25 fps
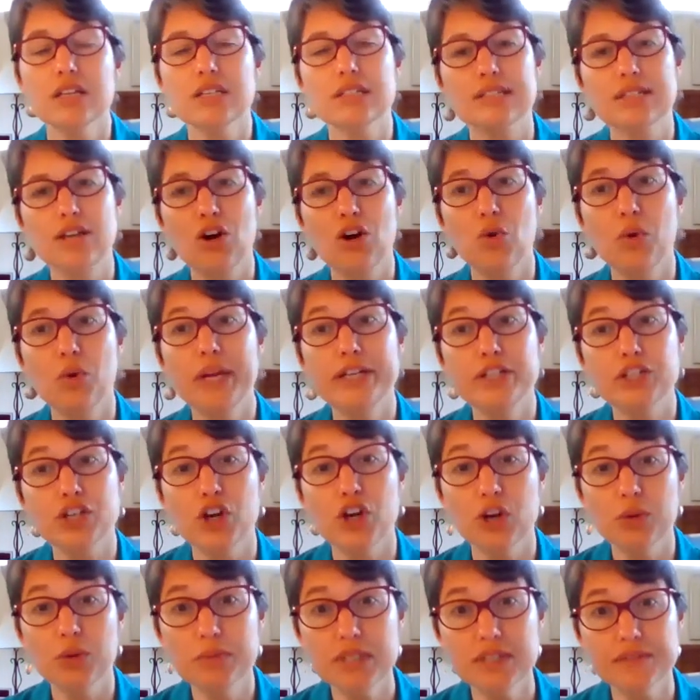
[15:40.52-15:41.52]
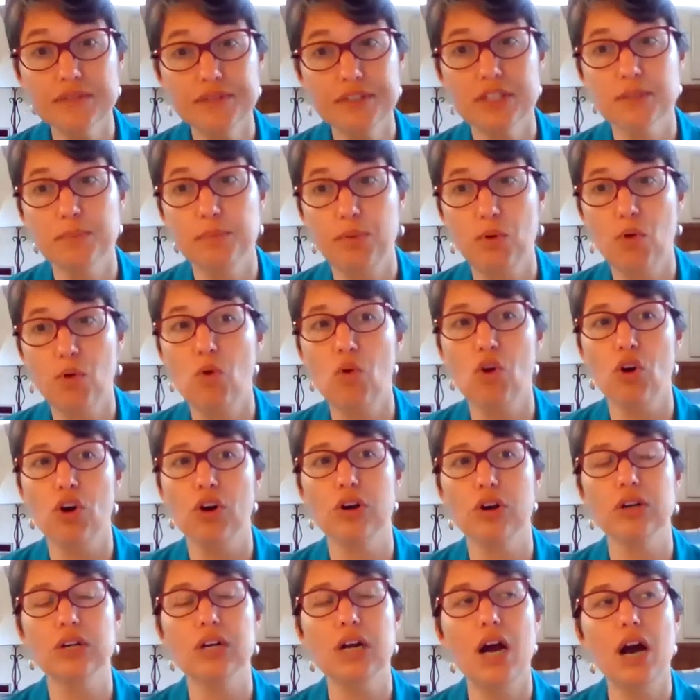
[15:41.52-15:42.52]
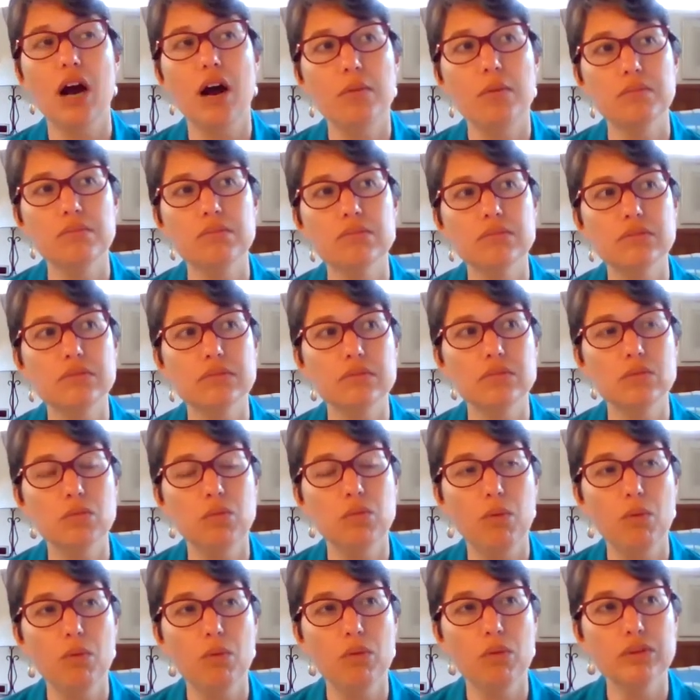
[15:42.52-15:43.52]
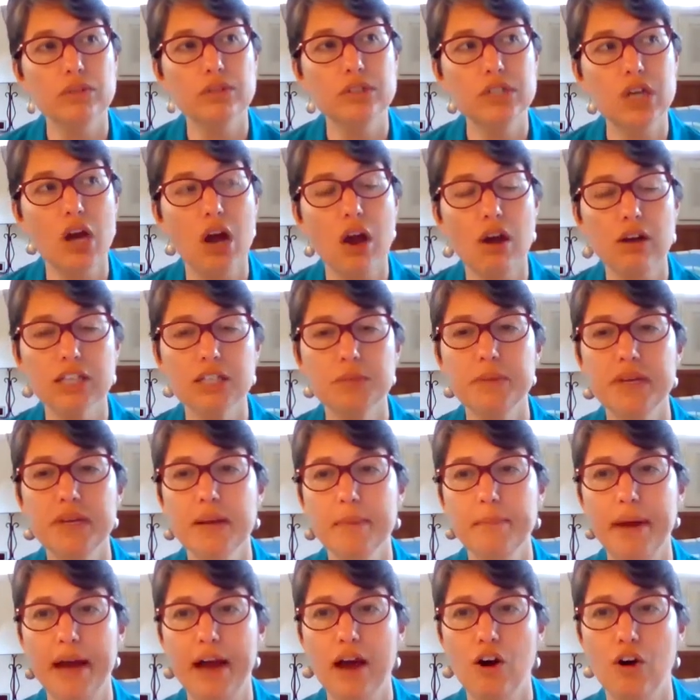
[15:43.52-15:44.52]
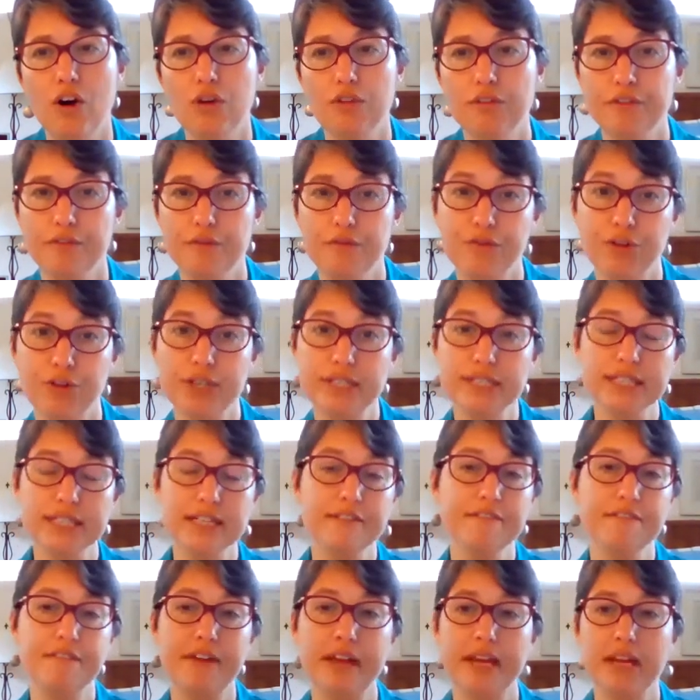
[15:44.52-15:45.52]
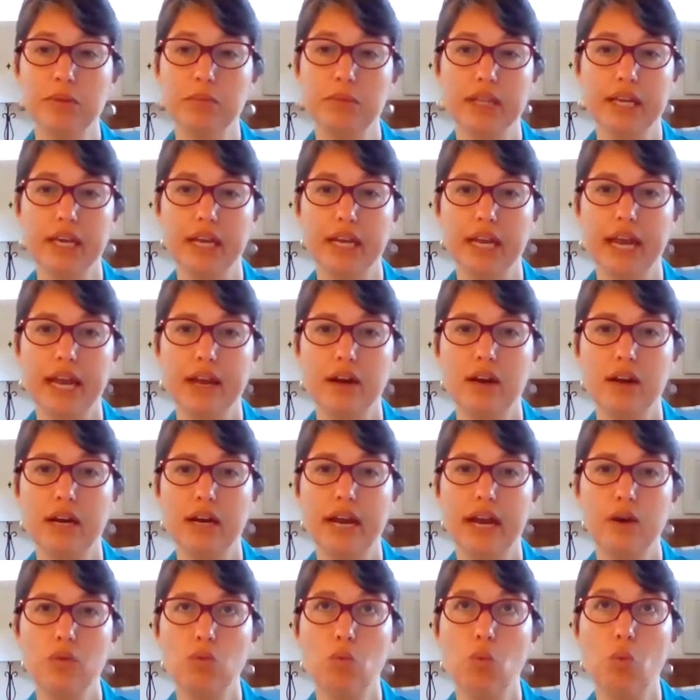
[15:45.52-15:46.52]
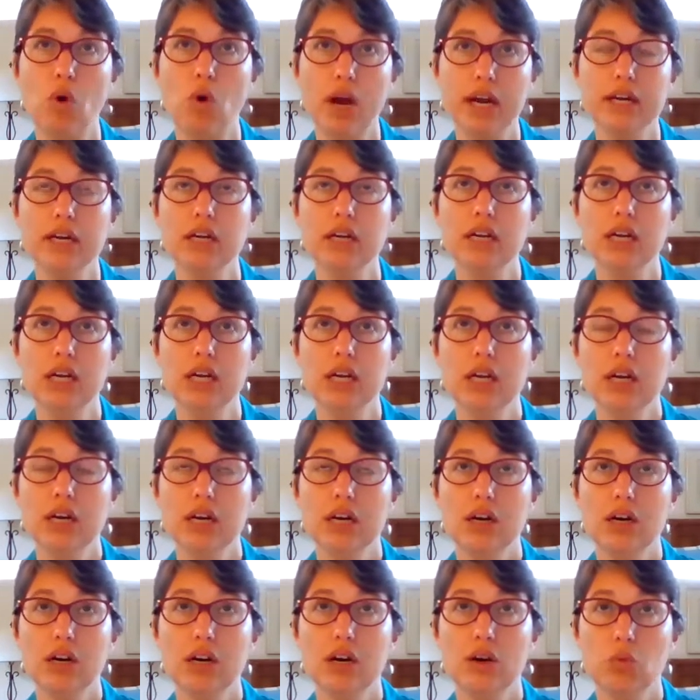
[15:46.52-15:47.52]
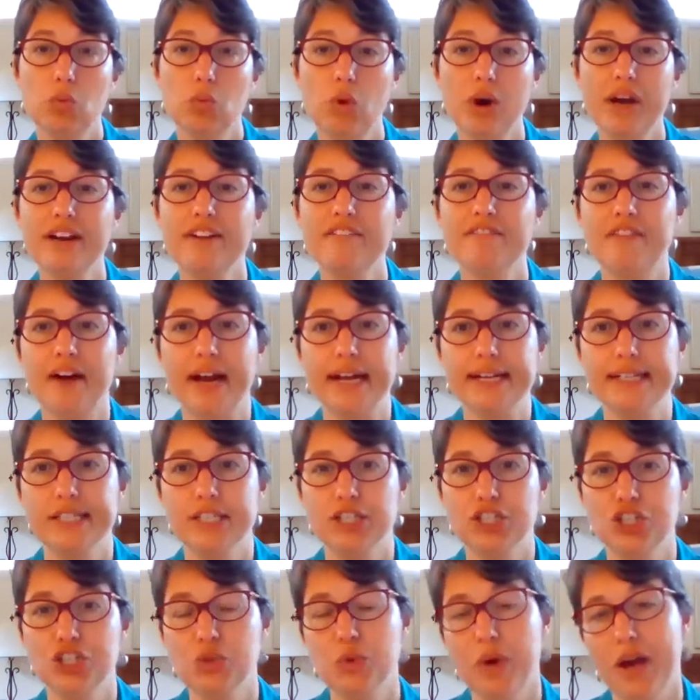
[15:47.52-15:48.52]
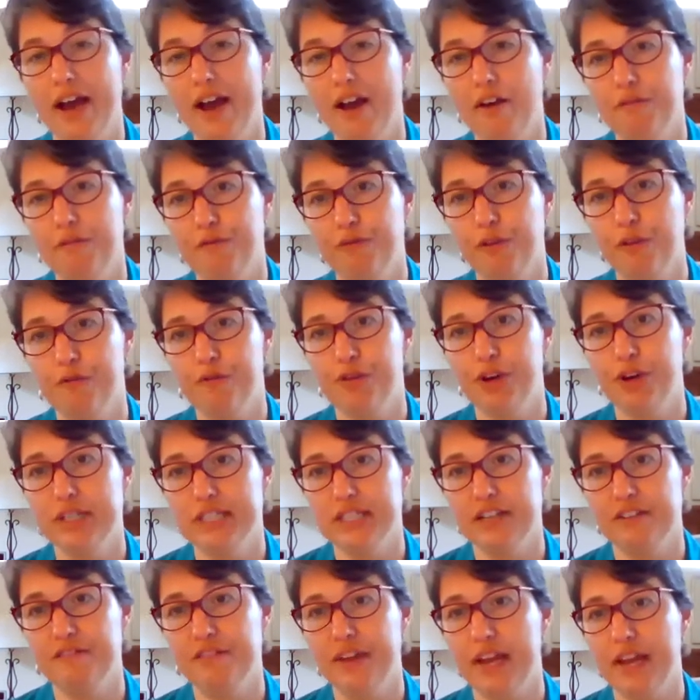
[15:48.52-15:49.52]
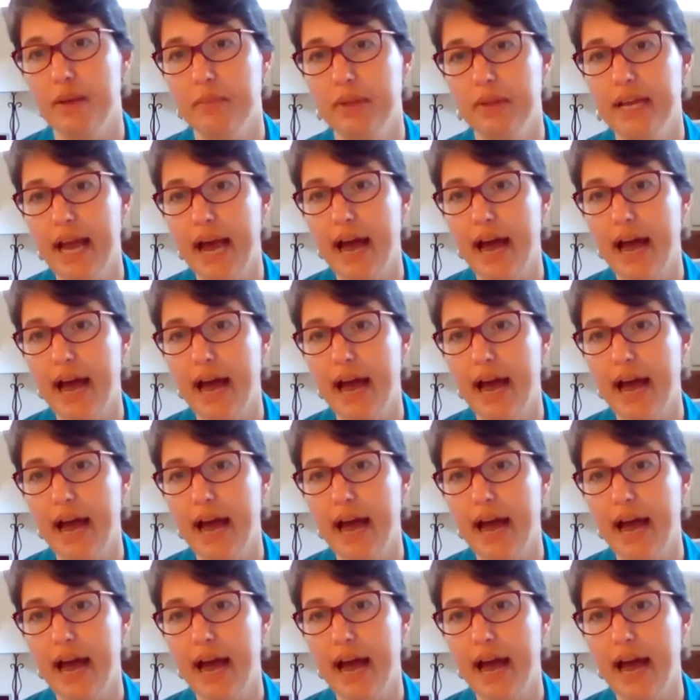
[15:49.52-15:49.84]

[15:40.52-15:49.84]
So in terms of support, talk to me about friends and family, and what advice do you have for friends and family?